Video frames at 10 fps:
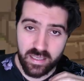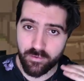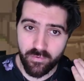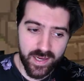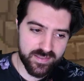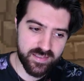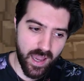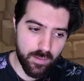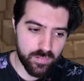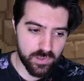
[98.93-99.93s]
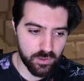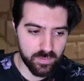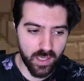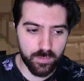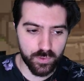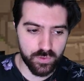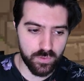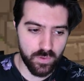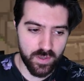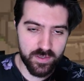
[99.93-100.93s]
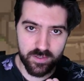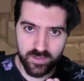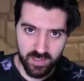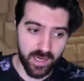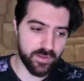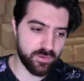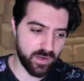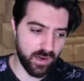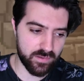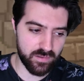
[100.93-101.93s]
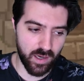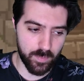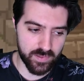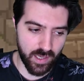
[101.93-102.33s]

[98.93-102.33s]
the Effects tab, you'll be able to scale your character up and